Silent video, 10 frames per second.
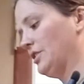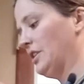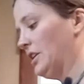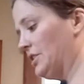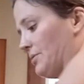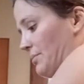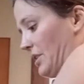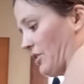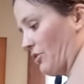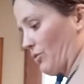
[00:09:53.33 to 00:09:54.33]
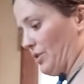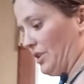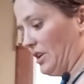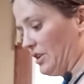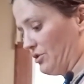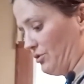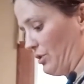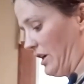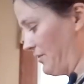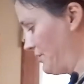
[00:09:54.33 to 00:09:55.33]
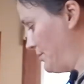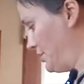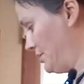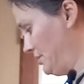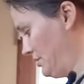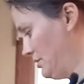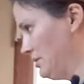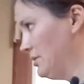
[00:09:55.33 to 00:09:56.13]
already hate the masks when I had to have them. And